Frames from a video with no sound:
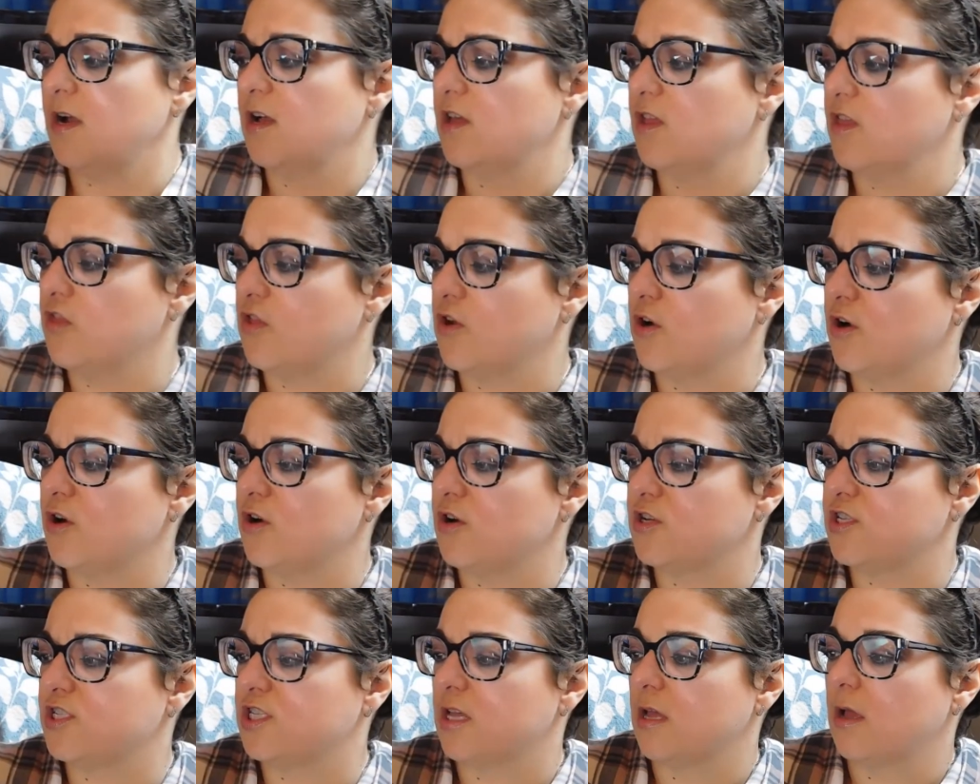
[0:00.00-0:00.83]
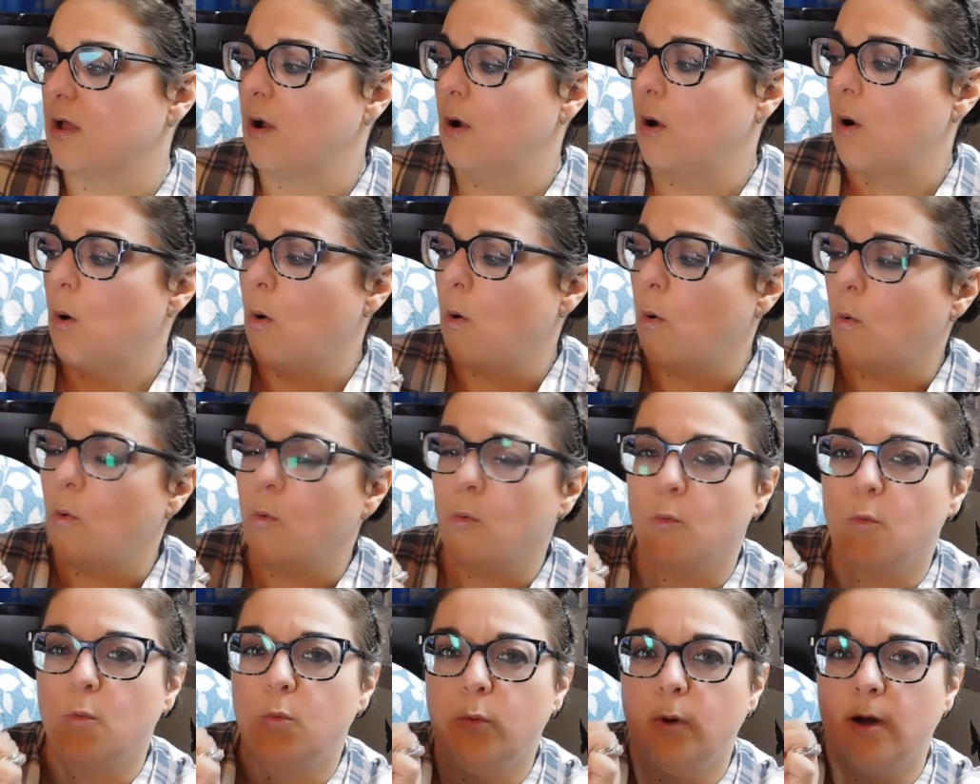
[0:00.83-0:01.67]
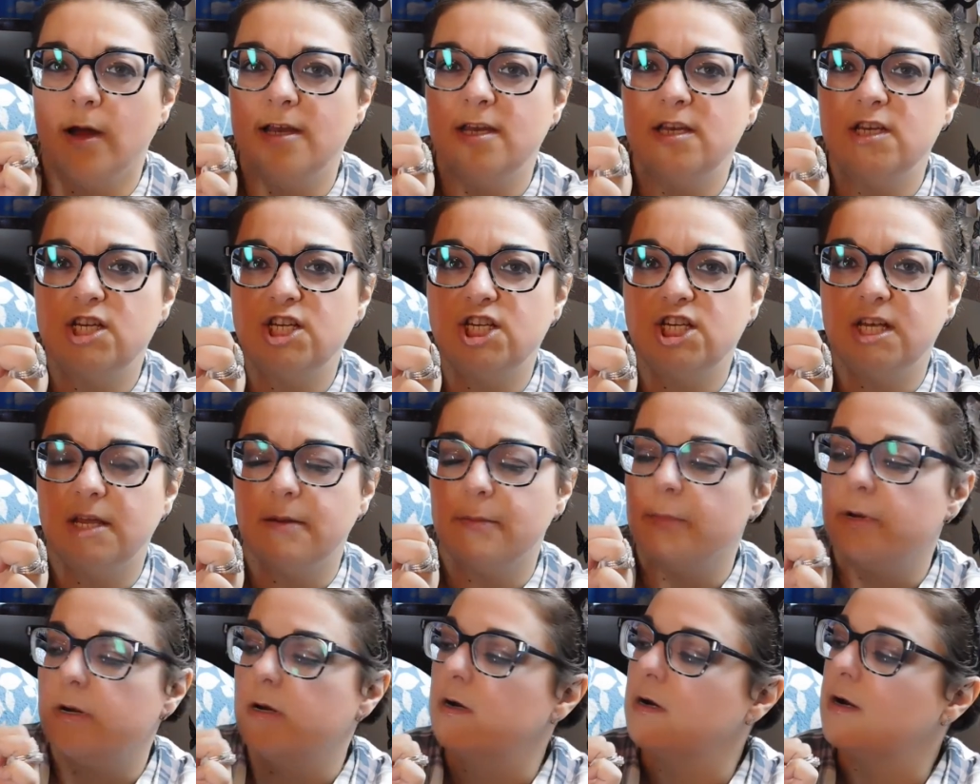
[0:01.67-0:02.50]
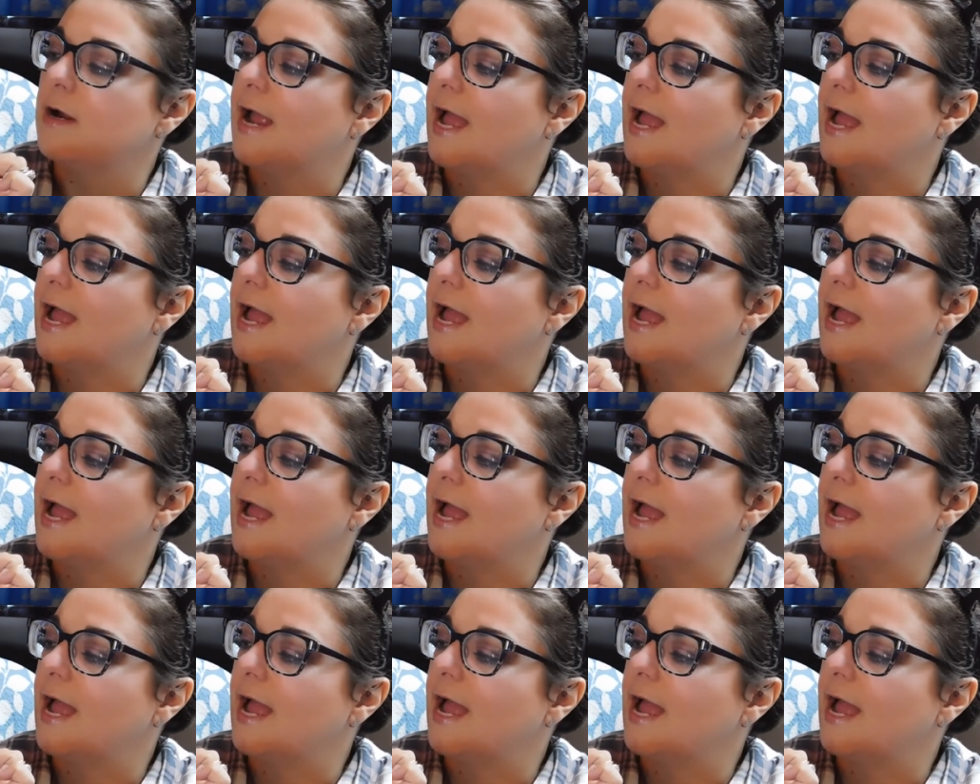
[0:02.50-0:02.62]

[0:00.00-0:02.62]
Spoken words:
There's one shimmer,